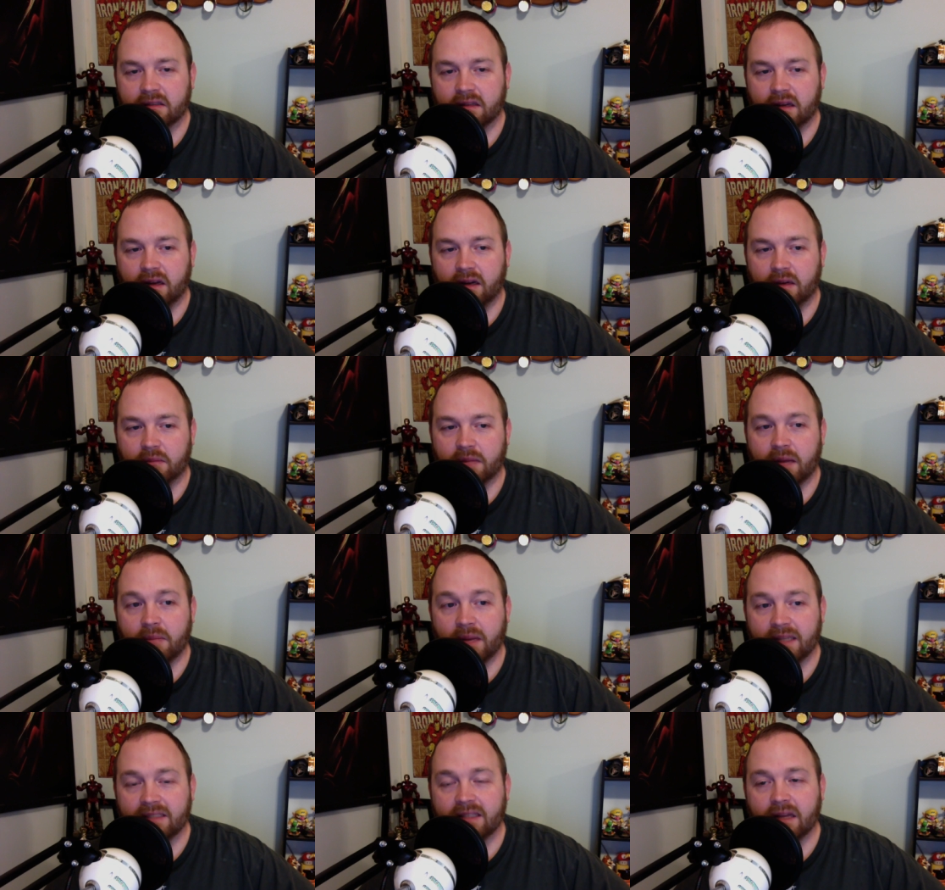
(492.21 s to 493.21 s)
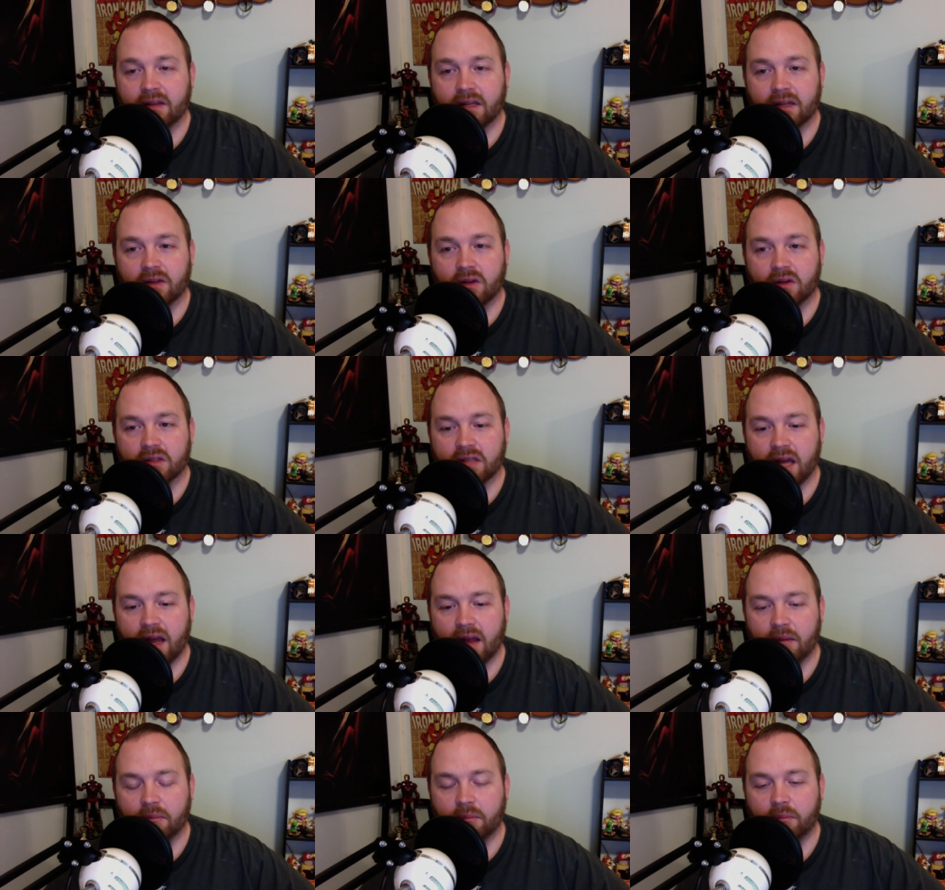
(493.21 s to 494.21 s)
That might sound like a long
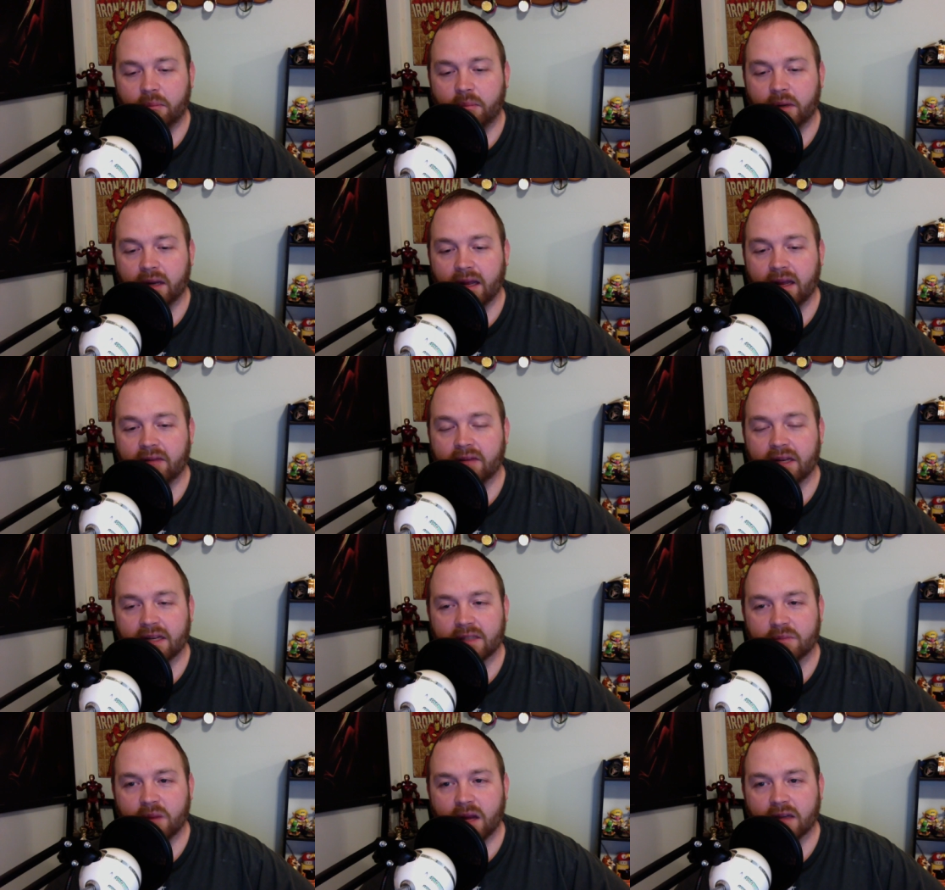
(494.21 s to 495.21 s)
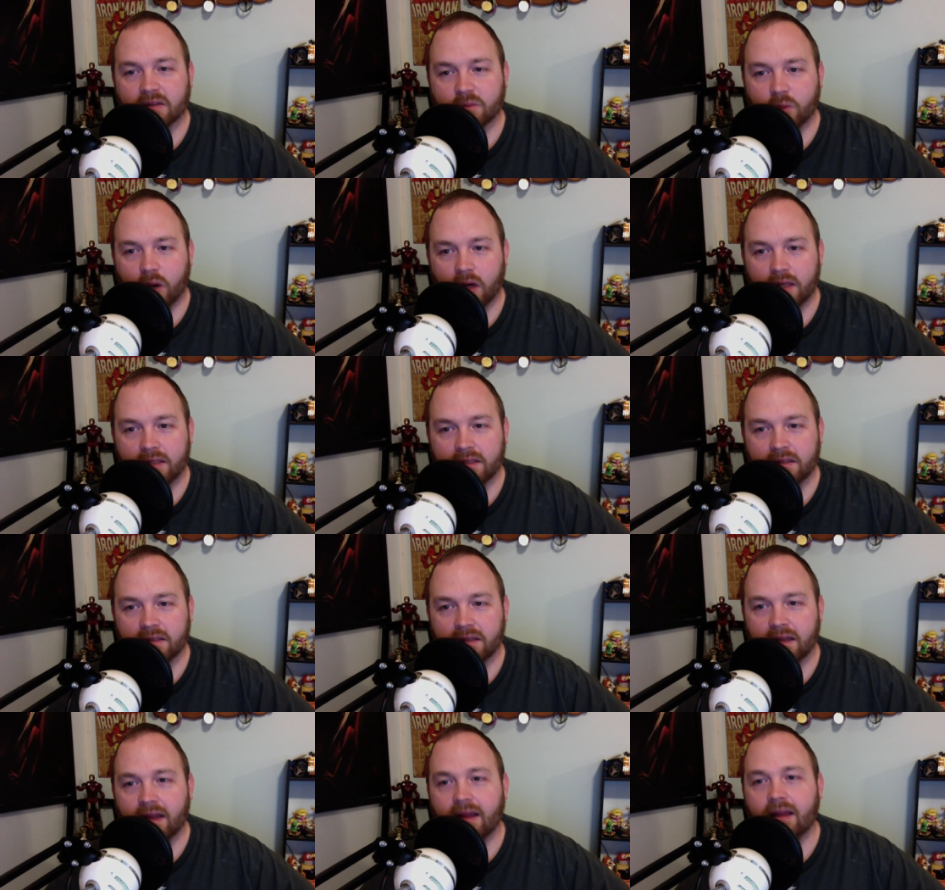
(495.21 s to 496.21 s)
time, but I have an Xbox One,
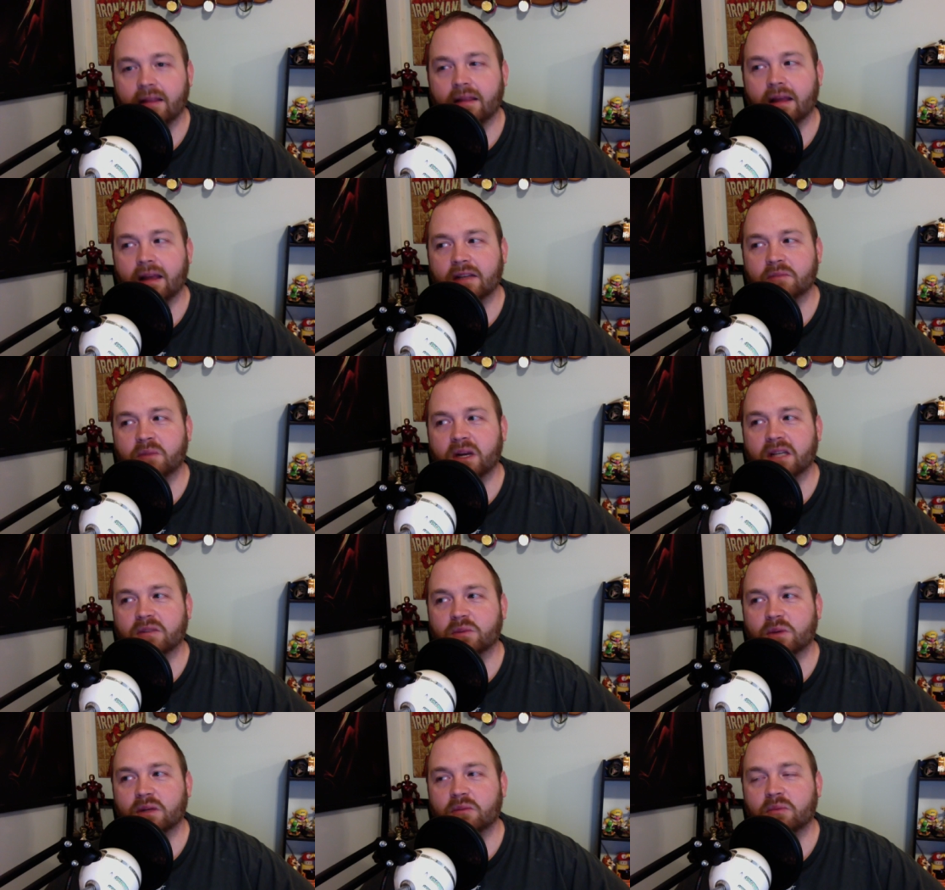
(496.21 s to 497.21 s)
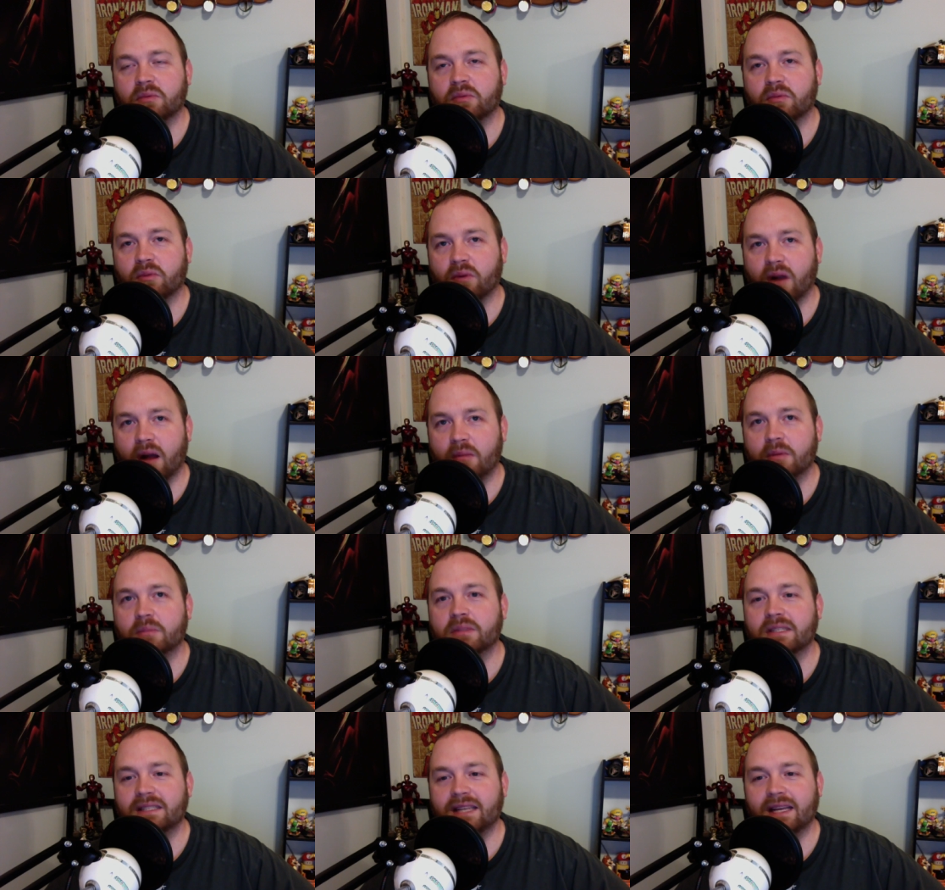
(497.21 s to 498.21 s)
and the Xbox One
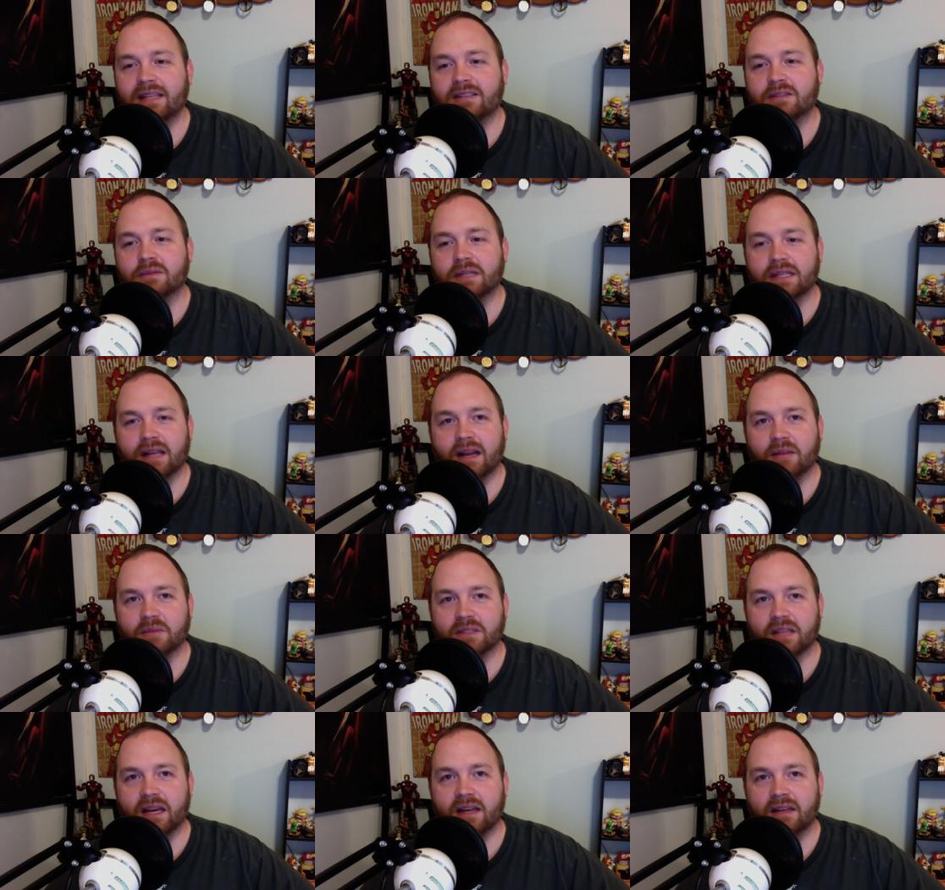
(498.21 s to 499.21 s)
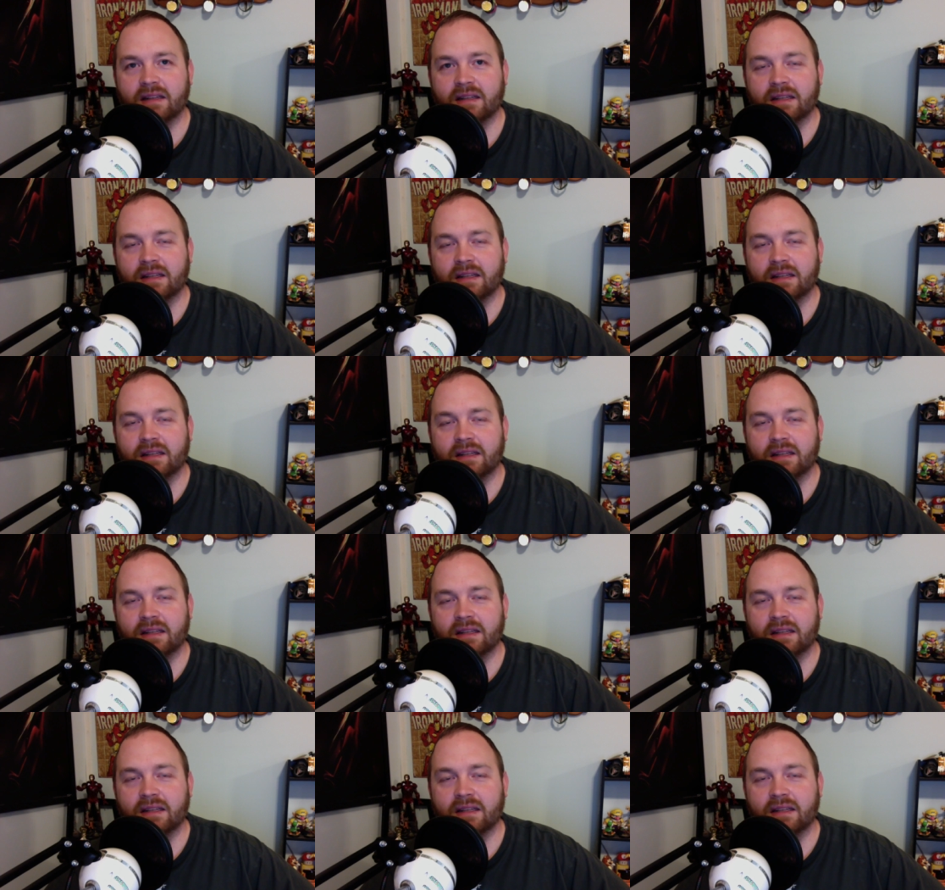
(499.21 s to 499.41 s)
probably takes 3 times that.